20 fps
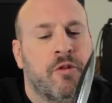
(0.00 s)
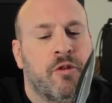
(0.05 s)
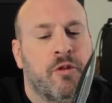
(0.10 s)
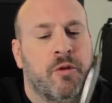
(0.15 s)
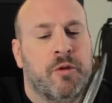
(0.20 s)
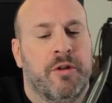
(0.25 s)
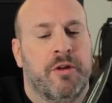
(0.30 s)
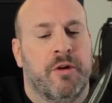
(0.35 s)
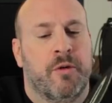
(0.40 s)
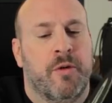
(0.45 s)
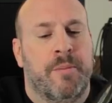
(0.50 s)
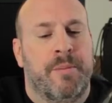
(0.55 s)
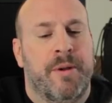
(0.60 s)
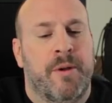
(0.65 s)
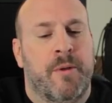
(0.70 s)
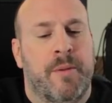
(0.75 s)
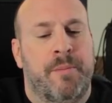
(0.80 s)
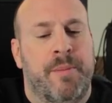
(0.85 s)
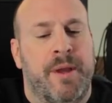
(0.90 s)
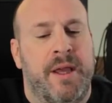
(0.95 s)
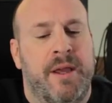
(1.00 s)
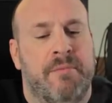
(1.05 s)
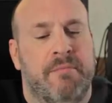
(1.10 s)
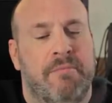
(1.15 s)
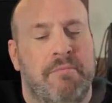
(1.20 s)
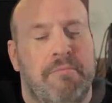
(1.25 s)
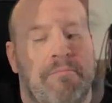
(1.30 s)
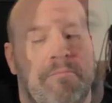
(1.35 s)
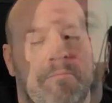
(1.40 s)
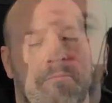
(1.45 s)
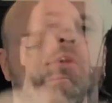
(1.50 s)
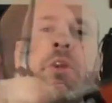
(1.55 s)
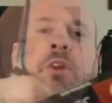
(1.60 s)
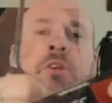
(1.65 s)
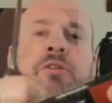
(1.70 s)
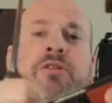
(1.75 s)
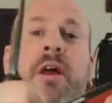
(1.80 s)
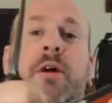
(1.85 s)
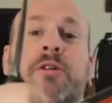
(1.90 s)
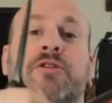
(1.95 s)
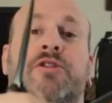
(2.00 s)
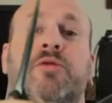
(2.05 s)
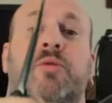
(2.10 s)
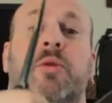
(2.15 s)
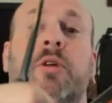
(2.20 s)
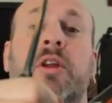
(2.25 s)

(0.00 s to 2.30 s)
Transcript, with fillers: Do a little rippy rippy. So I was just